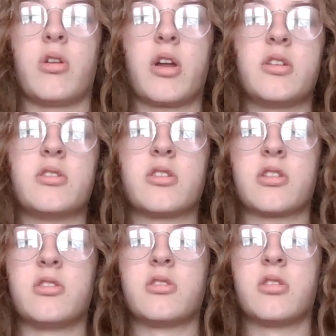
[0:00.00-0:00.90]
in
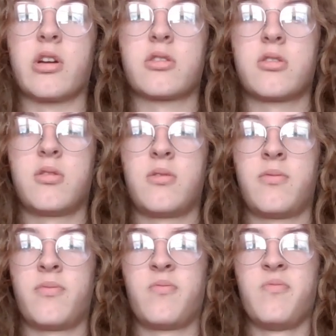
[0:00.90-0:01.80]
1966.
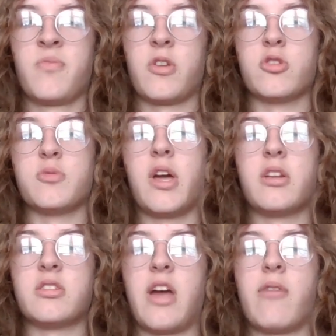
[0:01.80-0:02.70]
It was
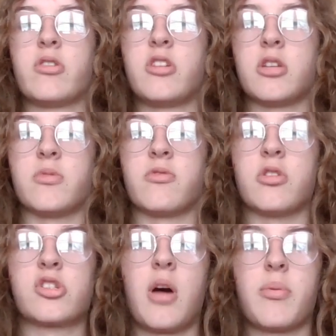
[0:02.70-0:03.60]
made as an advertisement for
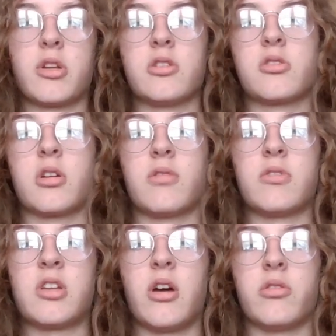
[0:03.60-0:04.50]
the shopping district of
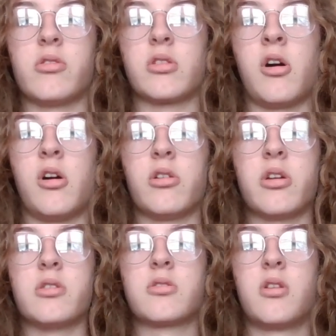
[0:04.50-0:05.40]
the town during the
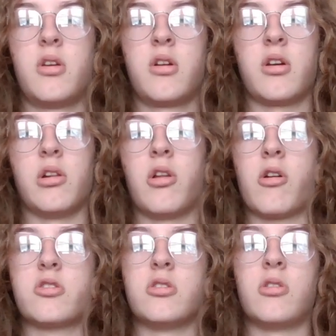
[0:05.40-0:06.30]
holidays, and a
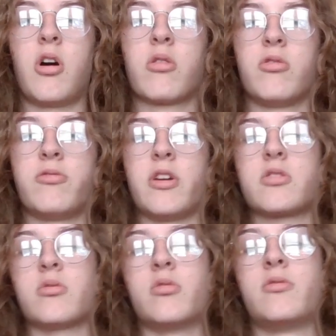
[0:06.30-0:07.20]
large inaugural
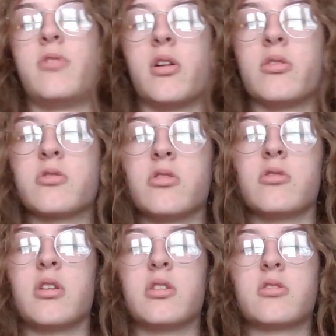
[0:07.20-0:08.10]
festival follows the
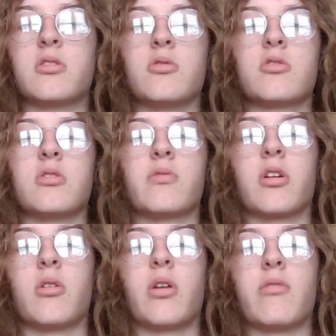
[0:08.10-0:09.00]
institution of the
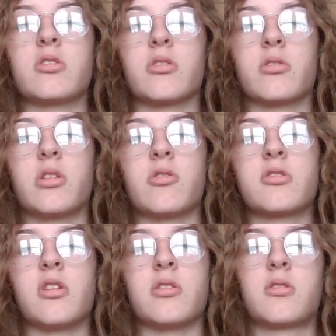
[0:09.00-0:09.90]
goat every single year
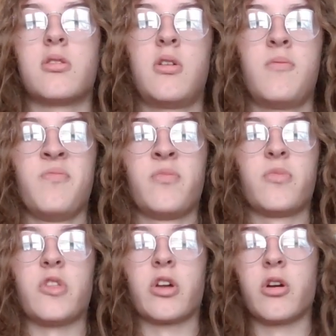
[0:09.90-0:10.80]
since.
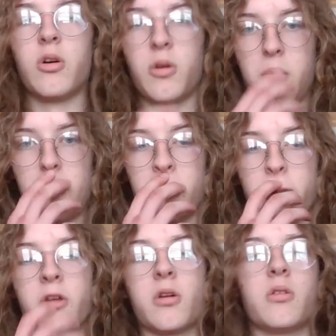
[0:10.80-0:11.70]
And
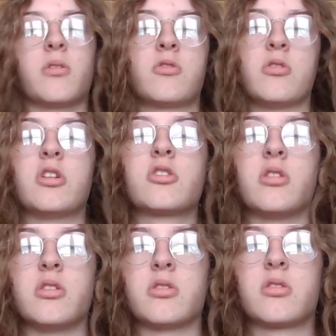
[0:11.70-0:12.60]
the tradition